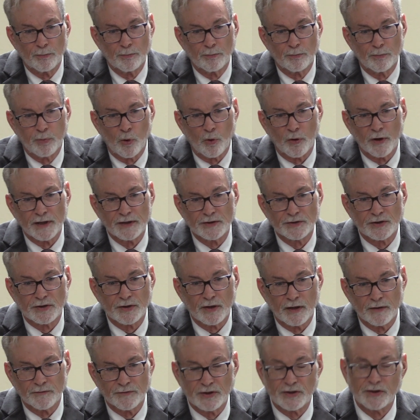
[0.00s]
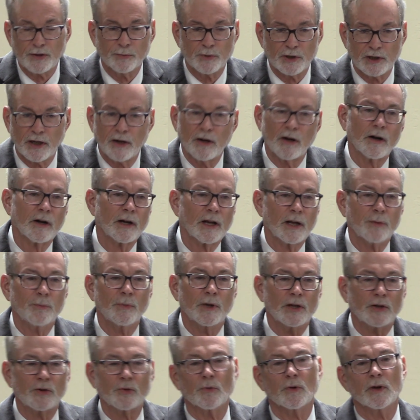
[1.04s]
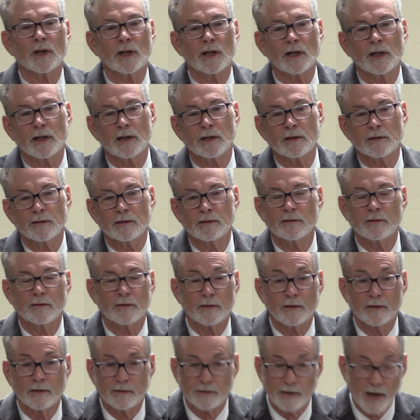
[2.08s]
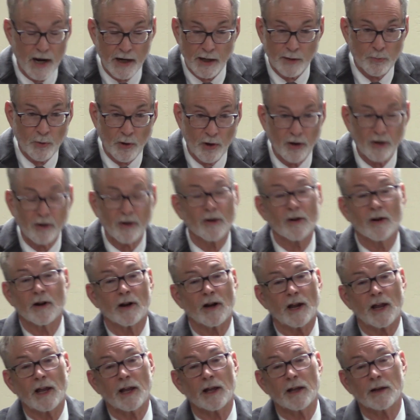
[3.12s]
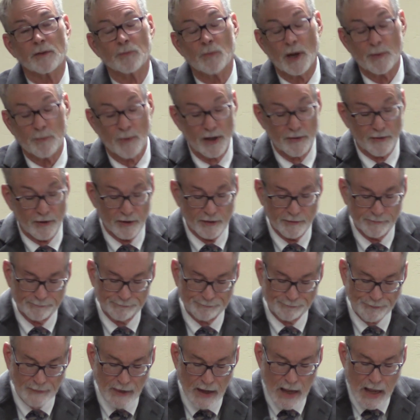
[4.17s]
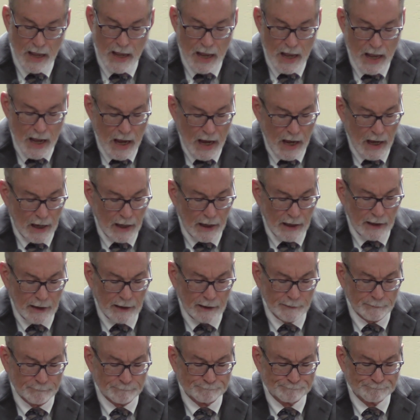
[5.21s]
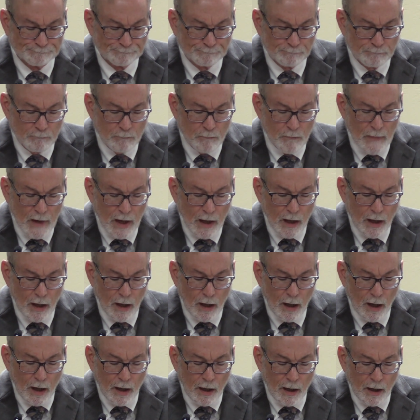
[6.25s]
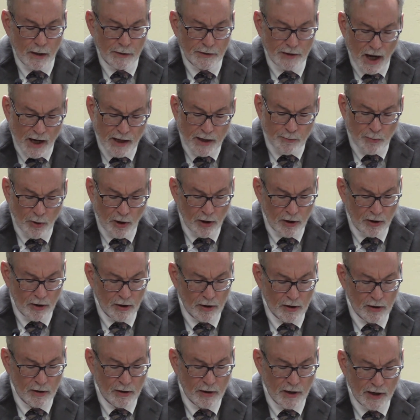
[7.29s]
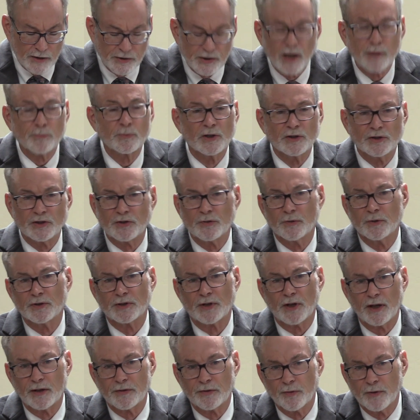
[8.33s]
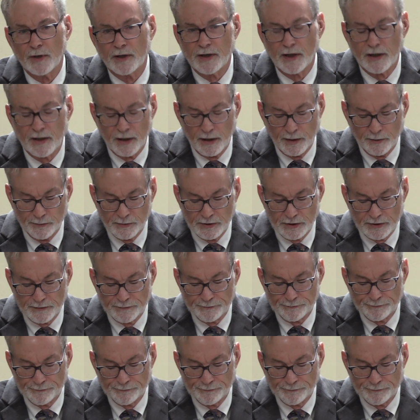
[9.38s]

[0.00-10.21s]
points of similarity between Dottie Parker and my mother. Dottie Parker attempted suicide 3 times.